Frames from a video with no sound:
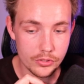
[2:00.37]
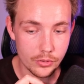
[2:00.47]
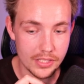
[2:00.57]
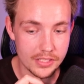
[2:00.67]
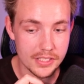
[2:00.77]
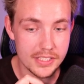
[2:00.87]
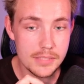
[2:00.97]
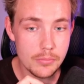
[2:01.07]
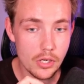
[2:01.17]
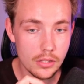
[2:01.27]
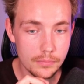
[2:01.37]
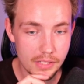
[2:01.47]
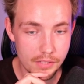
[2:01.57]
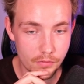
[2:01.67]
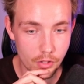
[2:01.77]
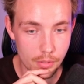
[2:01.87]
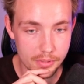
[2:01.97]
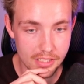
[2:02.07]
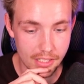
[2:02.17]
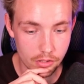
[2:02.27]
so it is the C model. If we go over
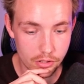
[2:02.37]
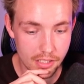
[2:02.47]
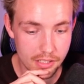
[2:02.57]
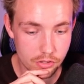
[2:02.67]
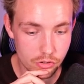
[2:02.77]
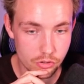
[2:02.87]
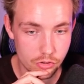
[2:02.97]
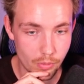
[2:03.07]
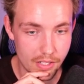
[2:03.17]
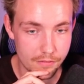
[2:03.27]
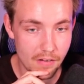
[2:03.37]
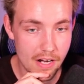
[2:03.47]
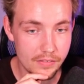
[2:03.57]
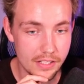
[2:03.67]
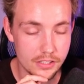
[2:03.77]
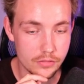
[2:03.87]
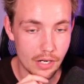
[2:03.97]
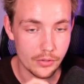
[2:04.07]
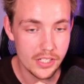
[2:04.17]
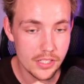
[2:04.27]
and take a look at it, 25, it is
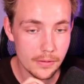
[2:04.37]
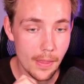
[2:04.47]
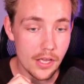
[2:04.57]
around here.